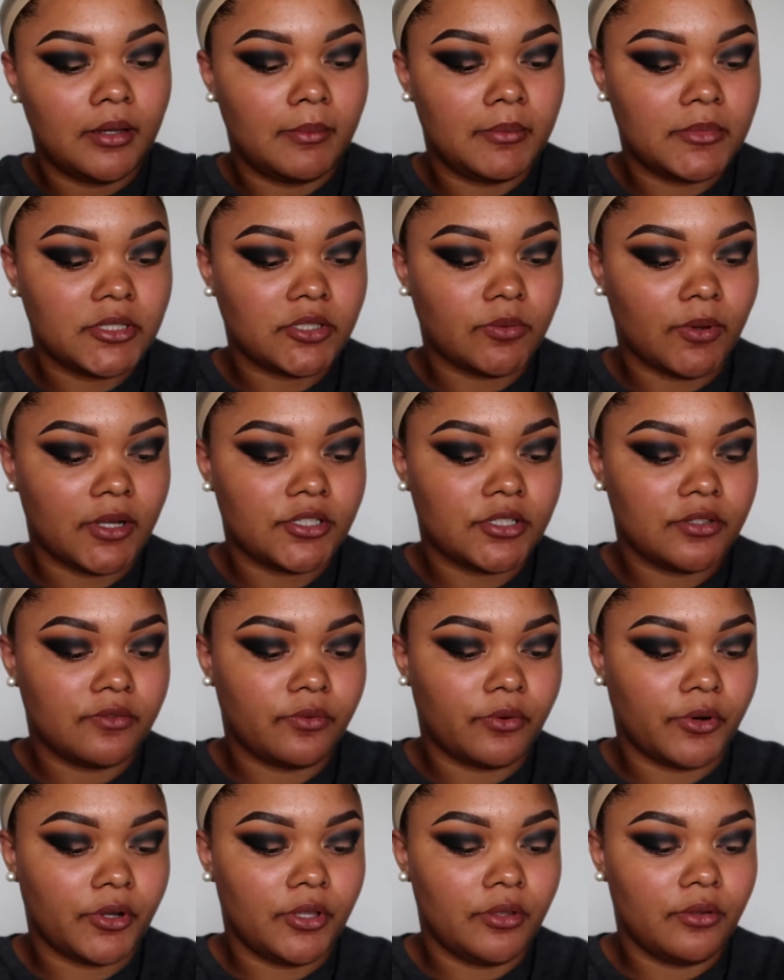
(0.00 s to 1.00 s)
I'm going to swatch it
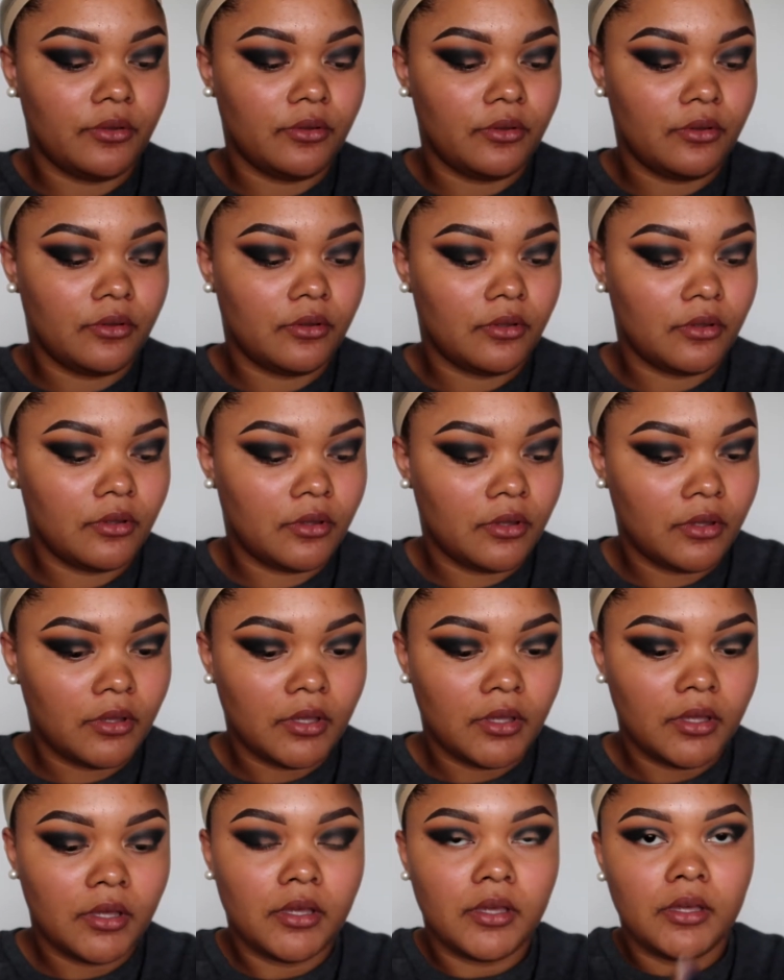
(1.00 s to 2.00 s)
for you.
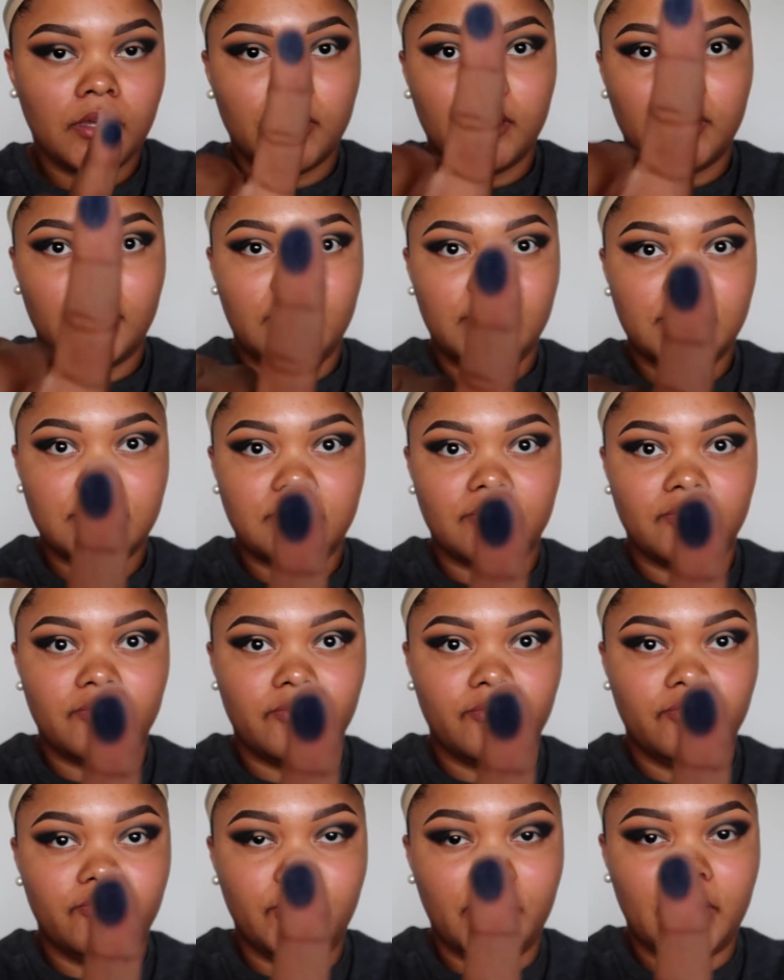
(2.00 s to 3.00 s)
It's
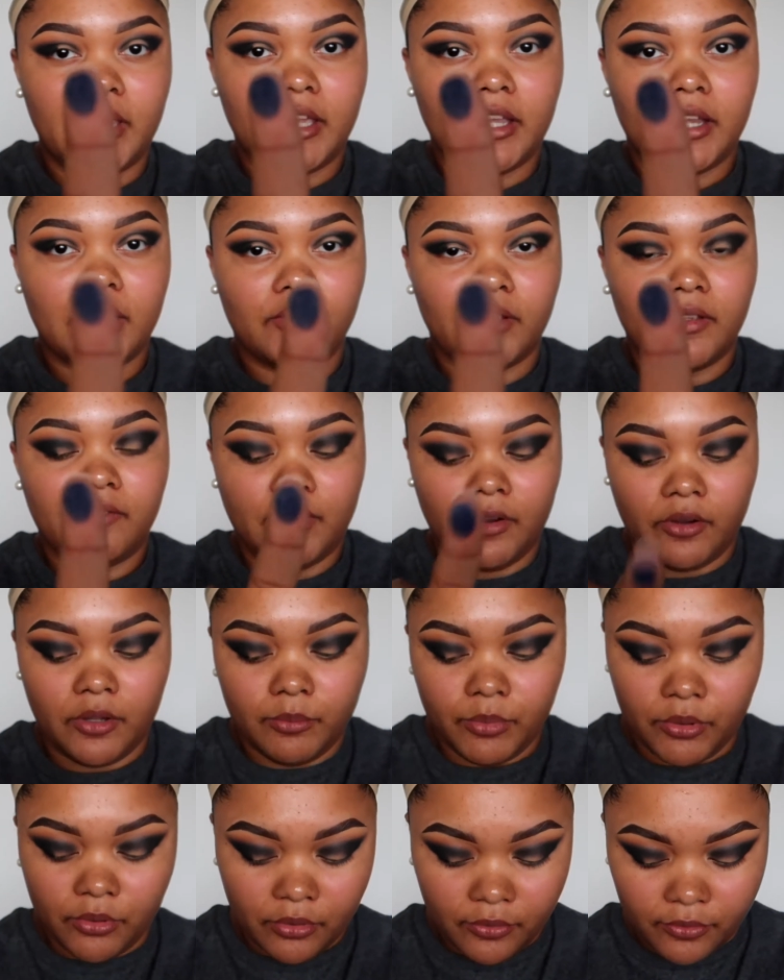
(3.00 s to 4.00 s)
very,
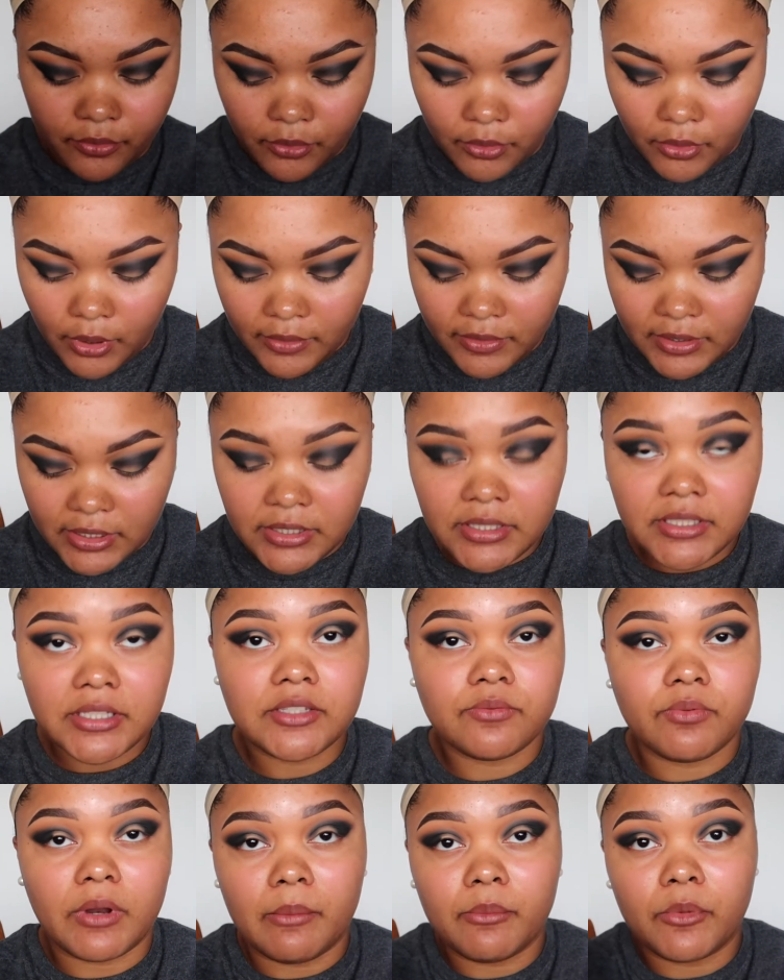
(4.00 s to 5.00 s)
very beautiful. This
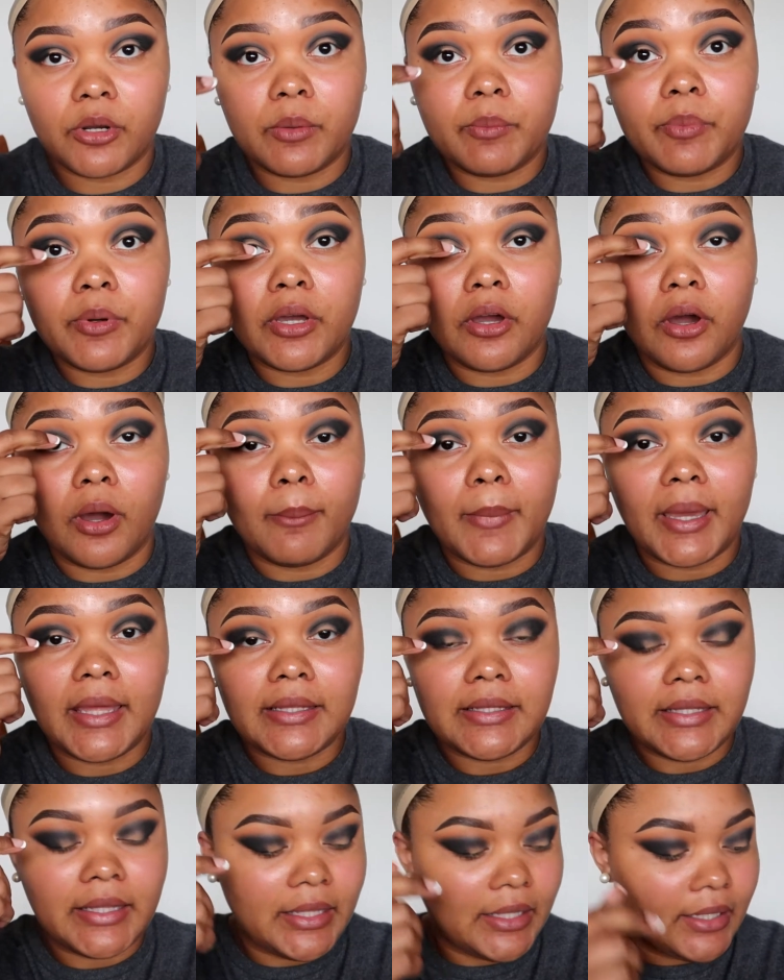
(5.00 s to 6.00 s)
is what I'm gonna put on my
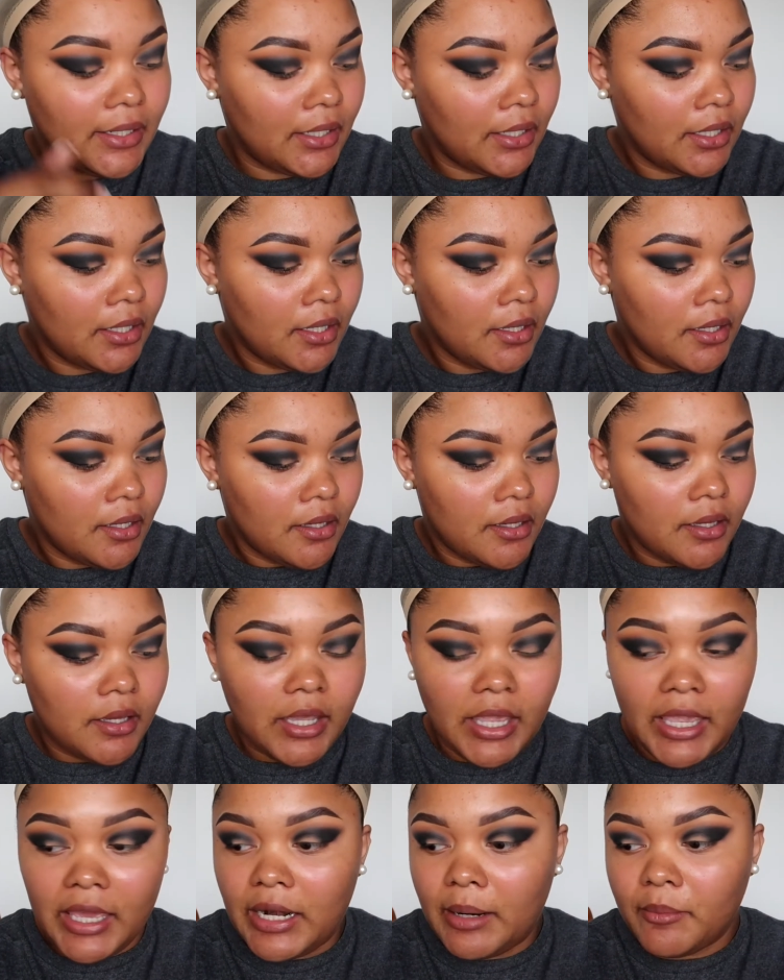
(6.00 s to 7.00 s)
lid.
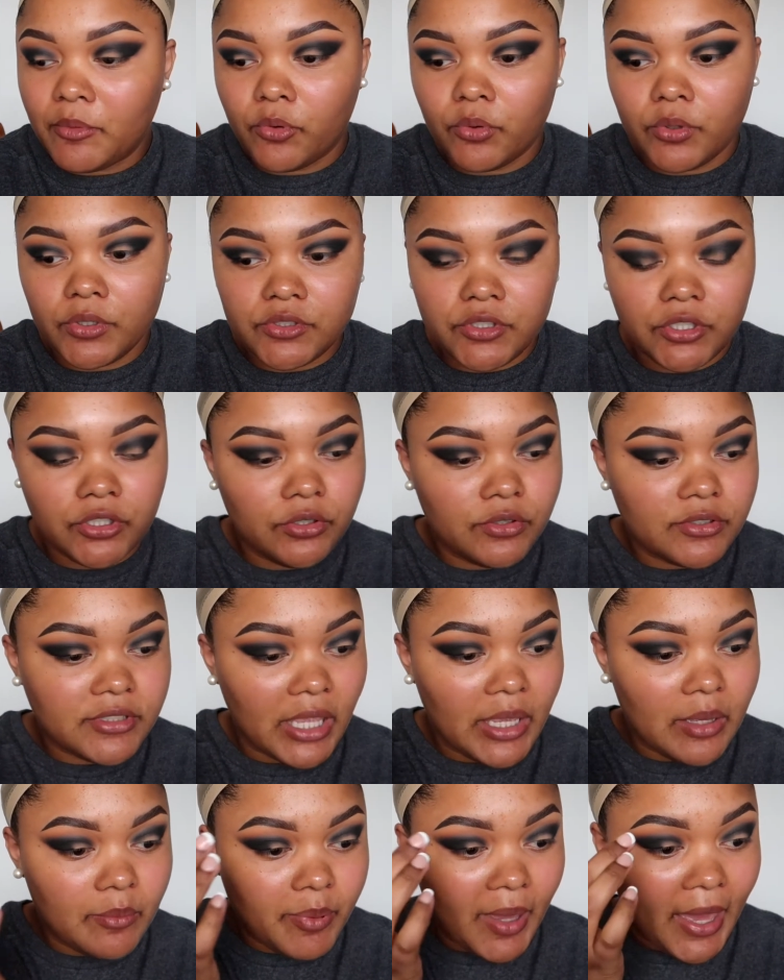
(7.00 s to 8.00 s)
And I'm going to use
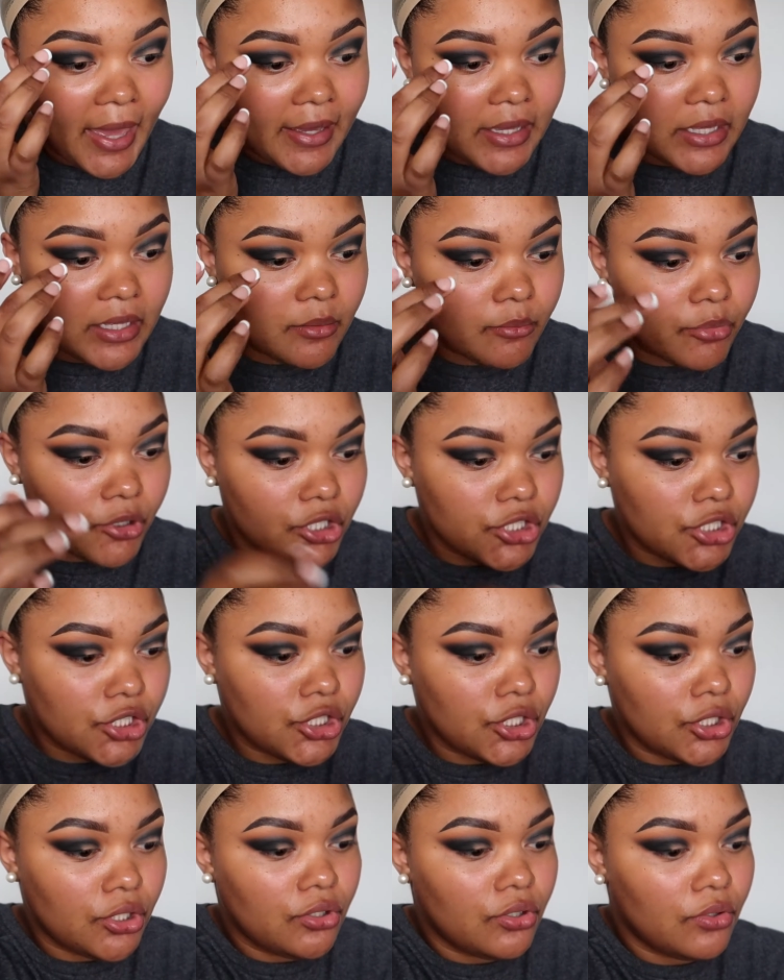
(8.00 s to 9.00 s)
a packing
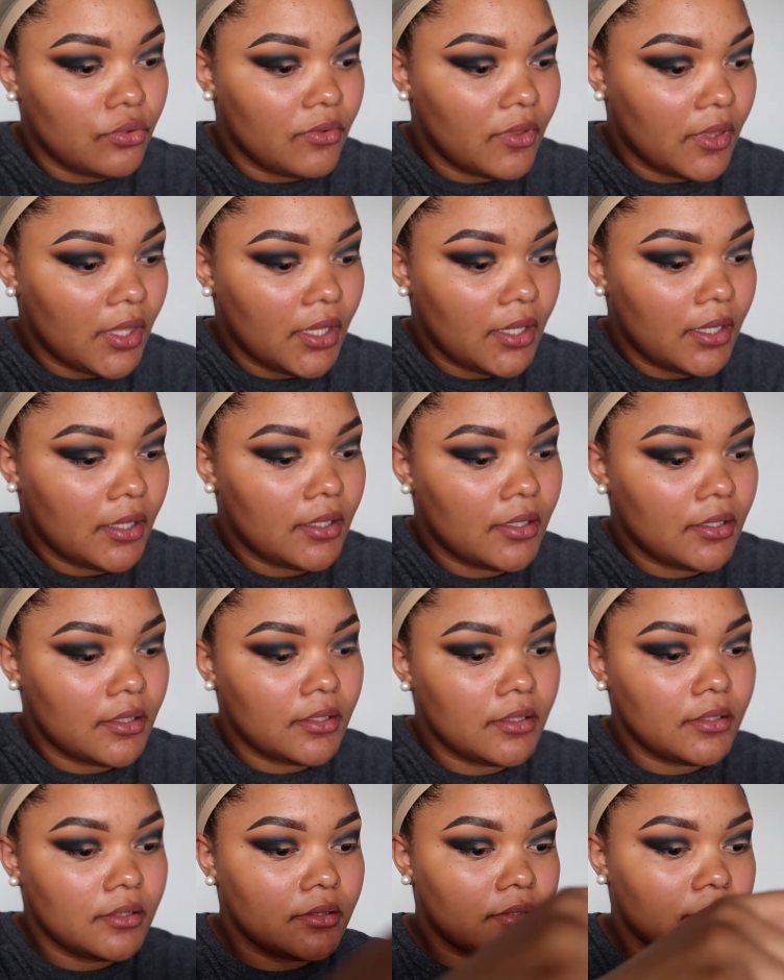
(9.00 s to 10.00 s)
brush to do
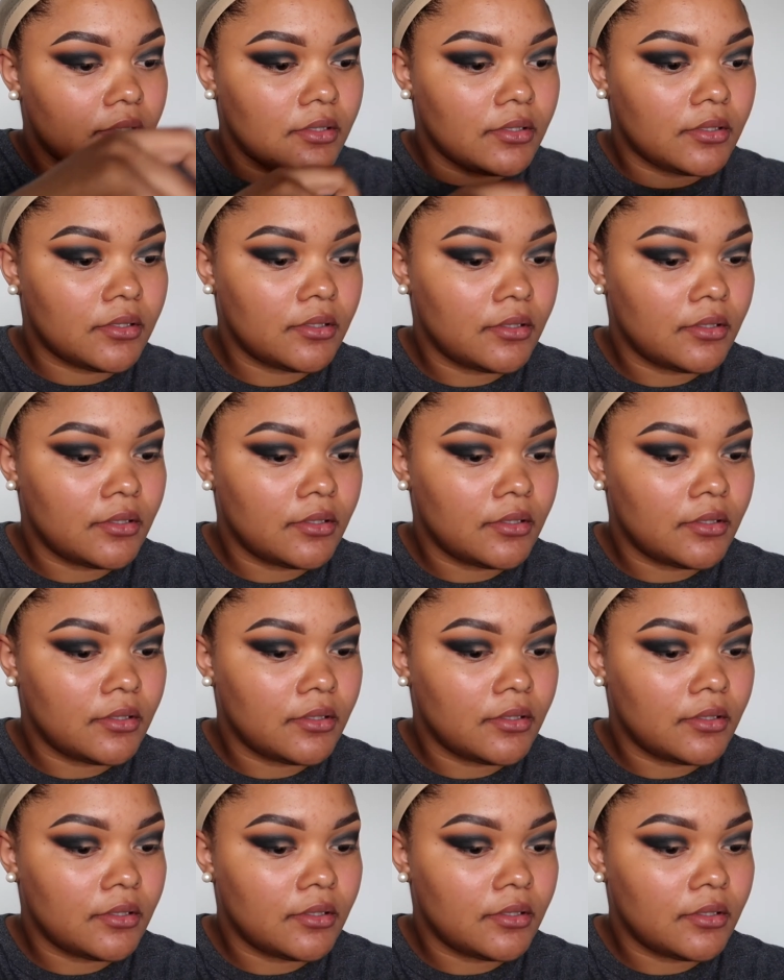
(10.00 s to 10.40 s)
that.